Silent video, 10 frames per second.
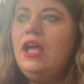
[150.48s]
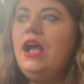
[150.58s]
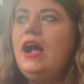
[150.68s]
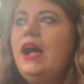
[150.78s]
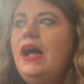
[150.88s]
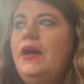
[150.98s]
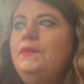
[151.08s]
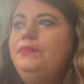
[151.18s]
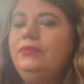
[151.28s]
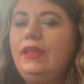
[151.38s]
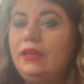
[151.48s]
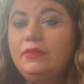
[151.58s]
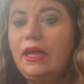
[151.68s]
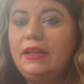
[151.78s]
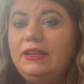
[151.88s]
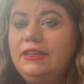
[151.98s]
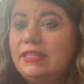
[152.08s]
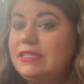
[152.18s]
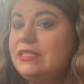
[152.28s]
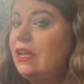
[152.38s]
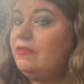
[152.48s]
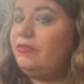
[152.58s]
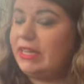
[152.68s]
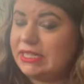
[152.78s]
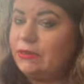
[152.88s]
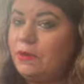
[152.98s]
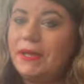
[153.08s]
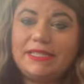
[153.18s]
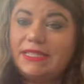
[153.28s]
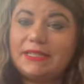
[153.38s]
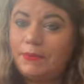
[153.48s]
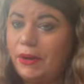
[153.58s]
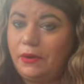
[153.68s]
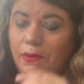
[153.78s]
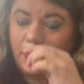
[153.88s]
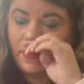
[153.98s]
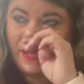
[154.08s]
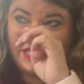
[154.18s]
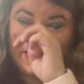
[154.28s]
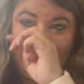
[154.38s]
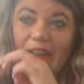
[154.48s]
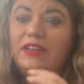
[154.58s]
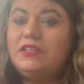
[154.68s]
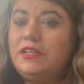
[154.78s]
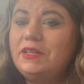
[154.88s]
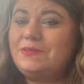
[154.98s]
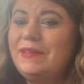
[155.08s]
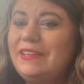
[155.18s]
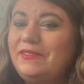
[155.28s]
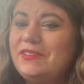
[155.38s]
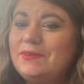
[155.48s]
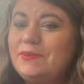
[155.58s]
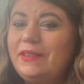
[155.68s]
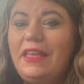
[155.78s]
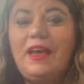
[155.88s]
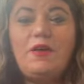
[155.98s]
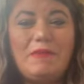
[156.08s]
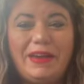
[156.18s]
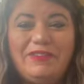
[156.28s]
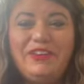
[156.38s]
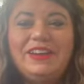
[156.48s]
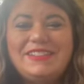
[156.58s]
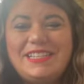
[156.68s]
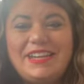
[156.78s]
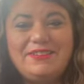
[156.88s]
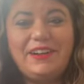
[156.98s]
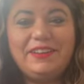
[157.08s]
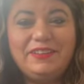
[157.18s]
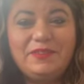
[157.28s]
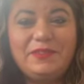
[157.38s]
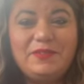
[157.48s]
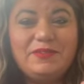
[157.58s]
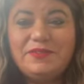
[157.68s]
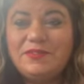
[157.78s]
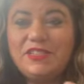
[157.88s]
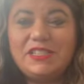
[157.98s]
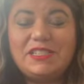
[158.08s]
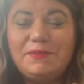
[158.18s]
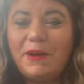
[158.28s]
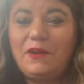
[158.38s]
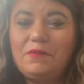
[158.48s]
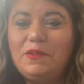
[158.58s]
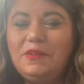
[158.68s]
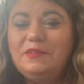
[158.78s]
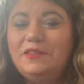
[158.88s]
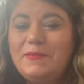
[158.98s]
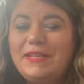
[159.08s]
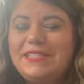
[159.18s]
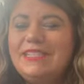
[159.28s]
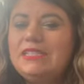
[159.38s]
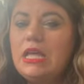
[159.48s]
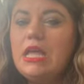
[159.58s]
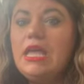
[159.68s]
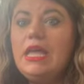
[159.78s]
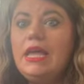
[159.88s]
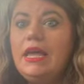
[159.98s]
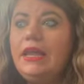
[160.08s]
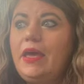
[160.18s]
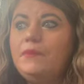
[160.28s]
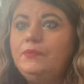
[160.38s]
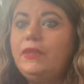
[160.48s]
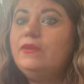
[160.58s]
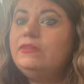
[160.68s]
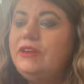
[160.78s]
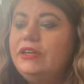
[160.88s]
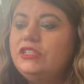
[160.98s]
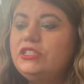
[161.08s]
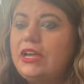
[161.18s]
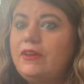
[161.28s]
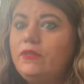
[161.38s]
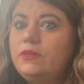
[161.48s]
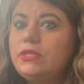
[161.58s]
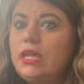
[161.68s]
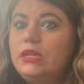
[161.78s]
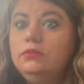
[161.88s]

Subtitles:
Like that this is not a fantasy romance, it's a paranormal romance. And then I also had to explain the difference between like Omegaverse and regular just paranormal romances. And yeah, it was very interesting. Everyone was like,